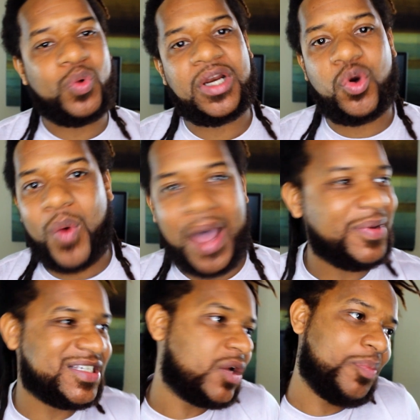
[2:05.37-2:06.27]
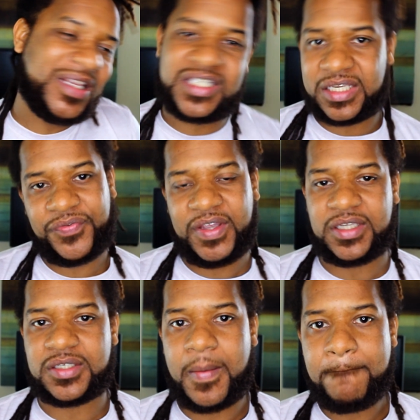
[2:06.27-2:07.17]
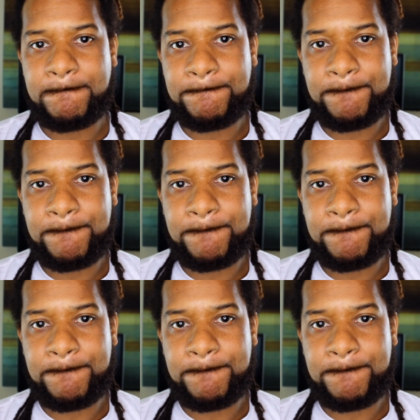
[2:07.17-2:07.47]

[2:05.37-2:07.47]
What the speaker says: You want to know why? Because I don't make six figures.